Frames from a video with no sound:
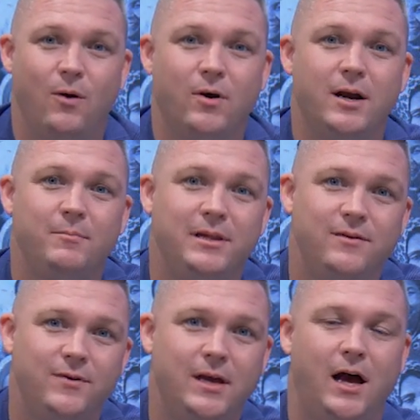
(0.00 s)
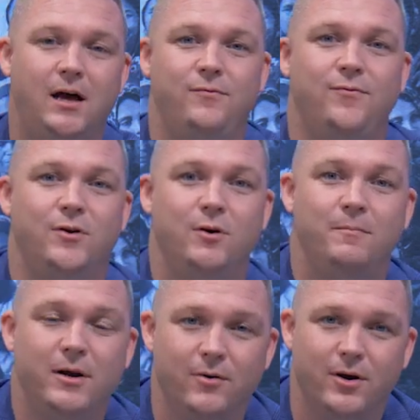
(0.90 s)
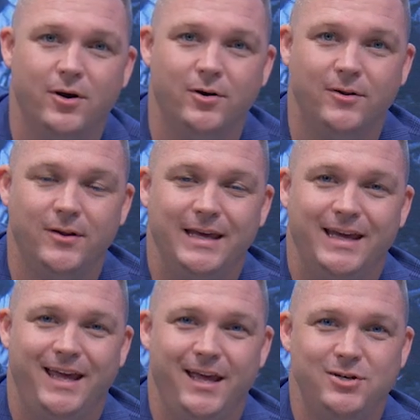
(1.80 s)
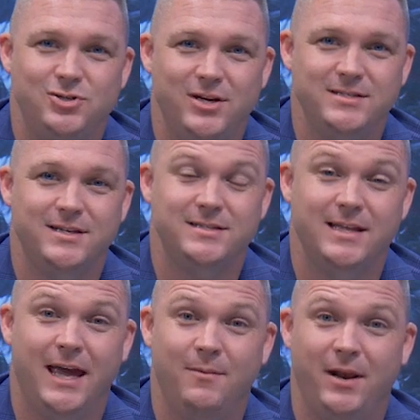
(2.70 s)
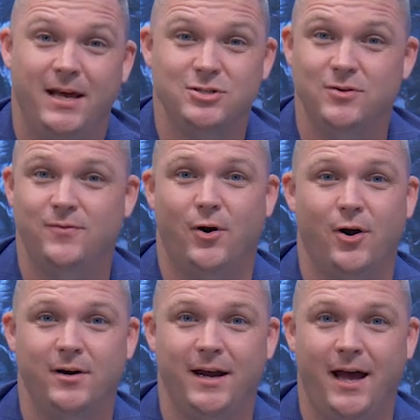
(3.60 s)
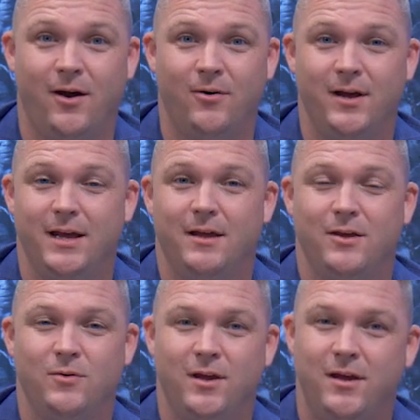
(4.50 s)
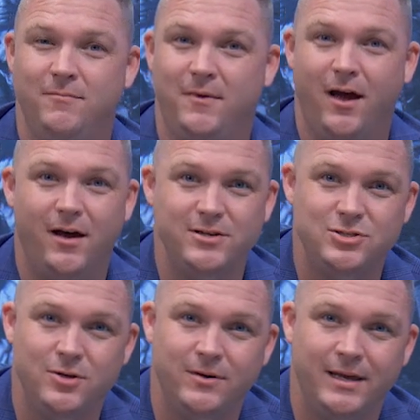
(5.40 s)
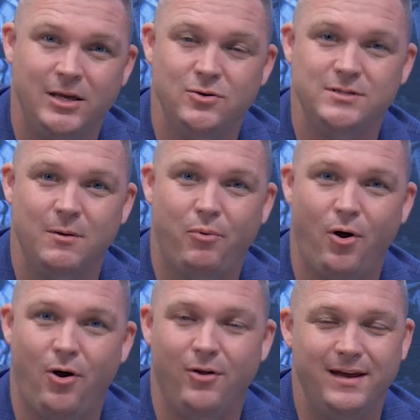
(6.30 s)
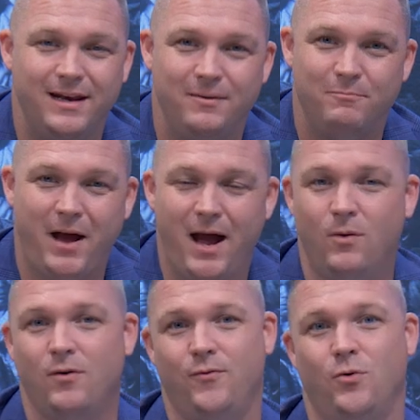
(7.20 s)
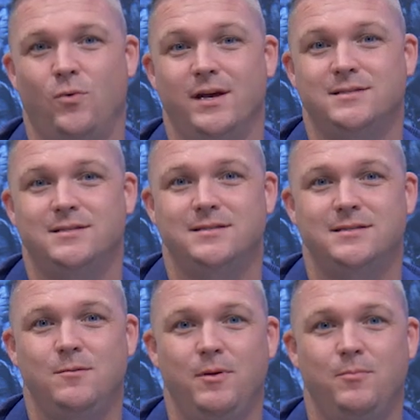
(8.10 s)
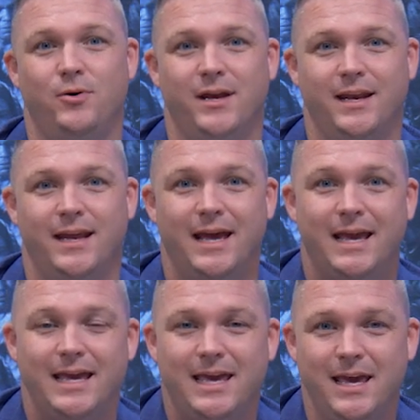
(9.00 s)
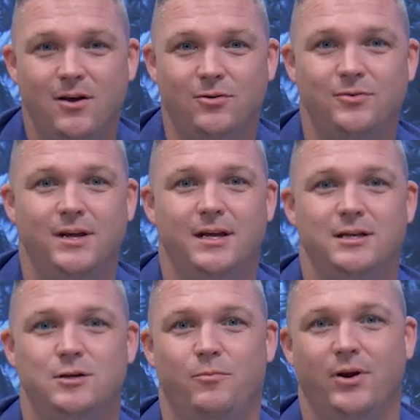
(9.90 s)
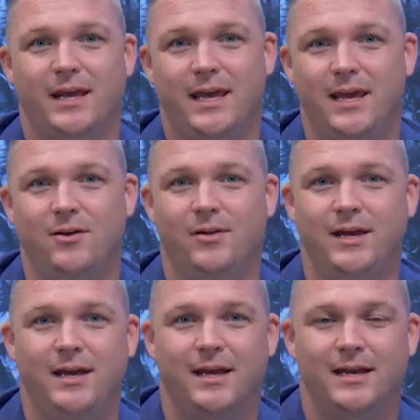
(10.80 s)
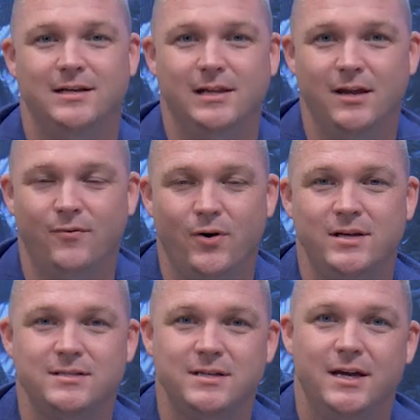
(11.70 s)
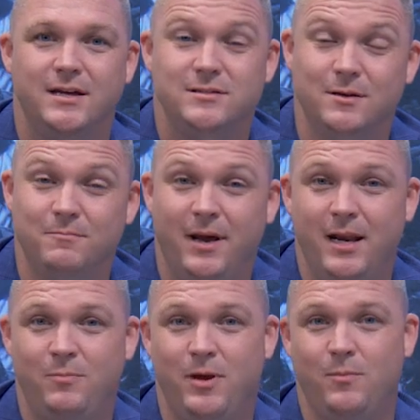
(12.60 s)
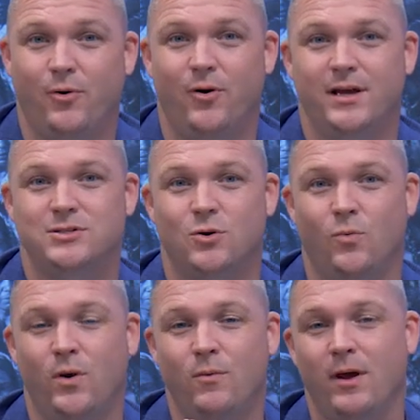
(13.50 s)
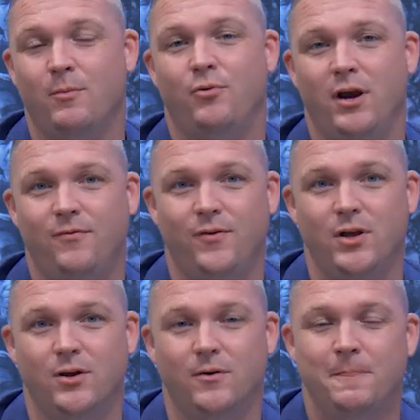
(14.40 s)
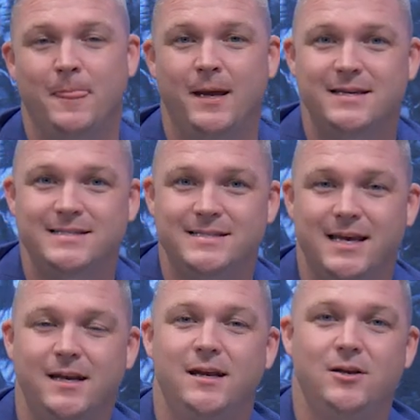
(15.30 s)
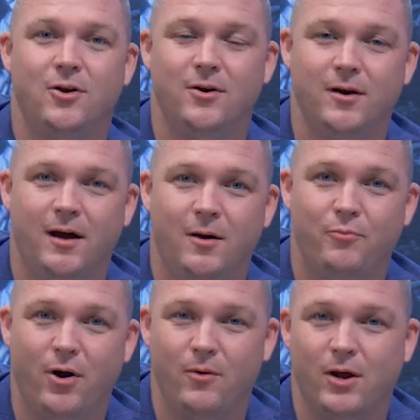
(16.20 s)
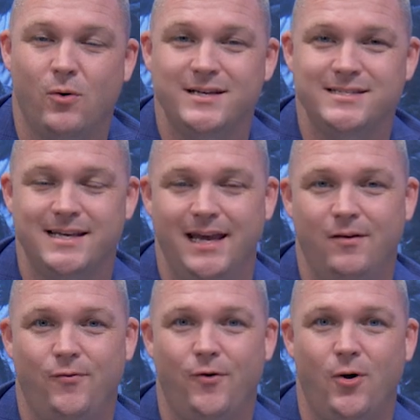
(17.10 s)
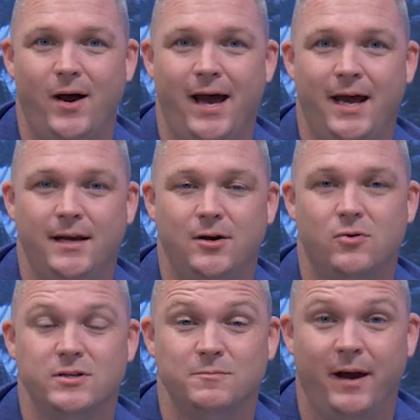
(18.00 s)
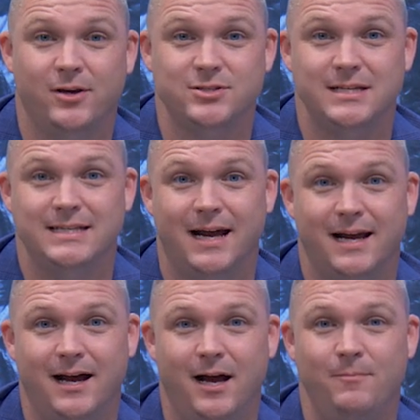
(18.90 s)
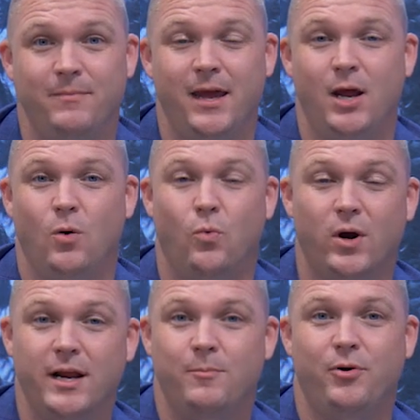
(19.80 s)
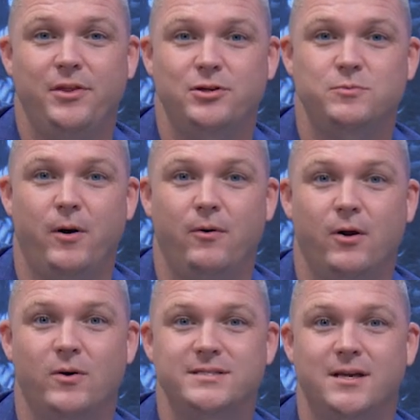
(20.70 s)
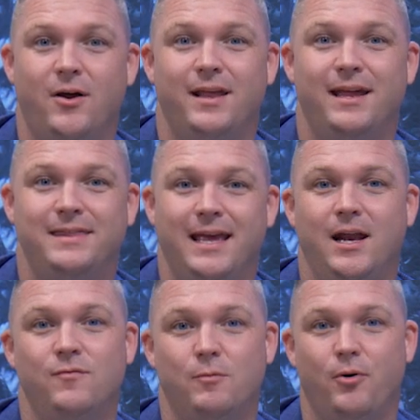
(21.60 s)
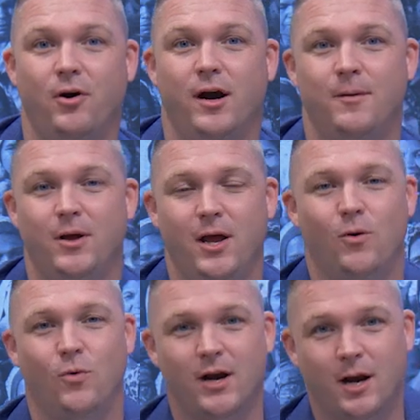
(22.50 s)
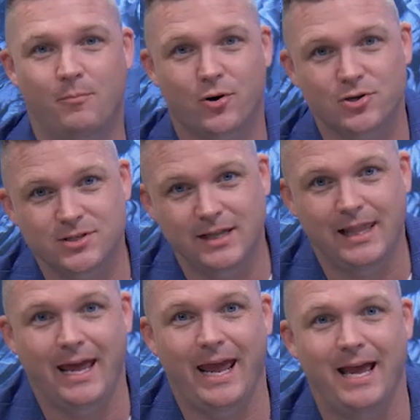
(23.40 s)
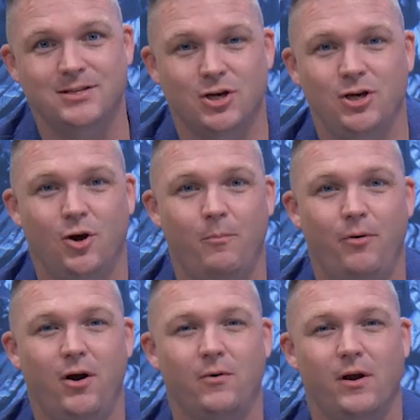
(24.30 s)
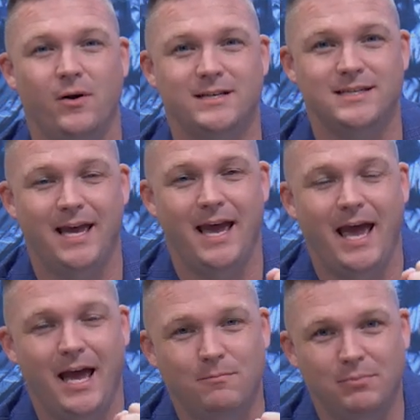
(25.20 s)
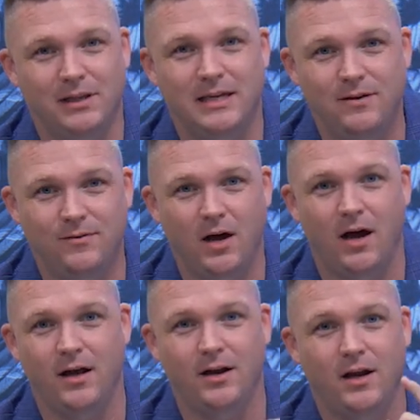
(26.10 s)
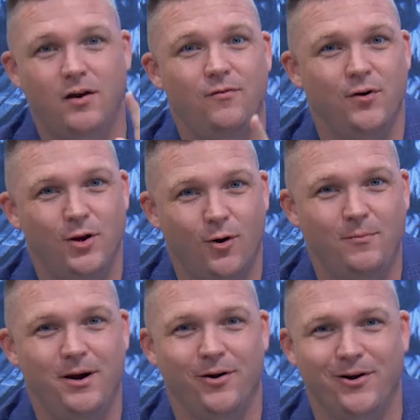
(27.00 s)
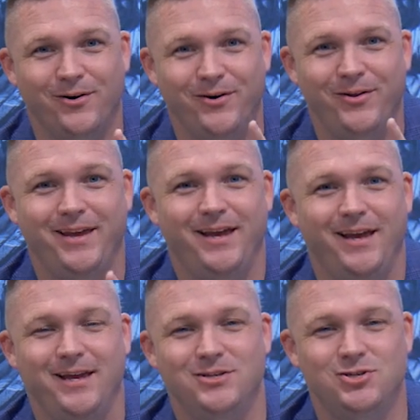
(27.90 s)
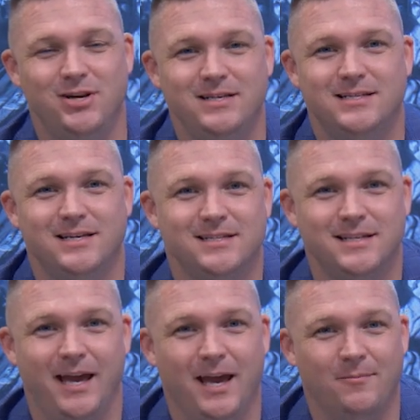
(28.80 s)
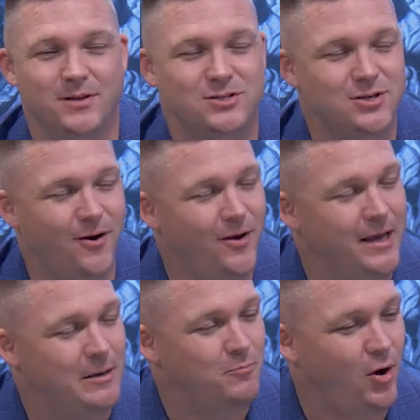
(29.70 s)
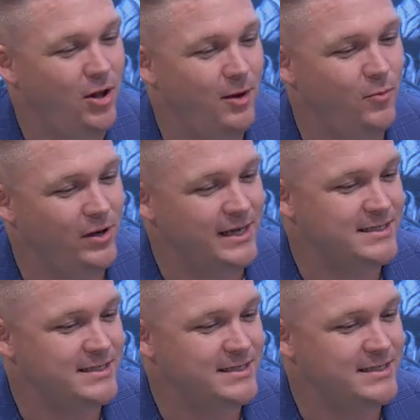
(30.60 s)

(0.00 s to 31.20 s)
And we're going to believe God for your miracle in Jesus' name. And as you've heard now, God is using Paul in powerful ways to see people get healed, to bring healing and deliverance to many people. And so we want to pray for you. Send in your prayer requests to info@chrismikkelson.com. We're going to print those prayer requests out. And at the end of the program, we're going to personally lay hands on your prayer requests and believe God for your miracle in Jesus' name. And so, Paul, I'm really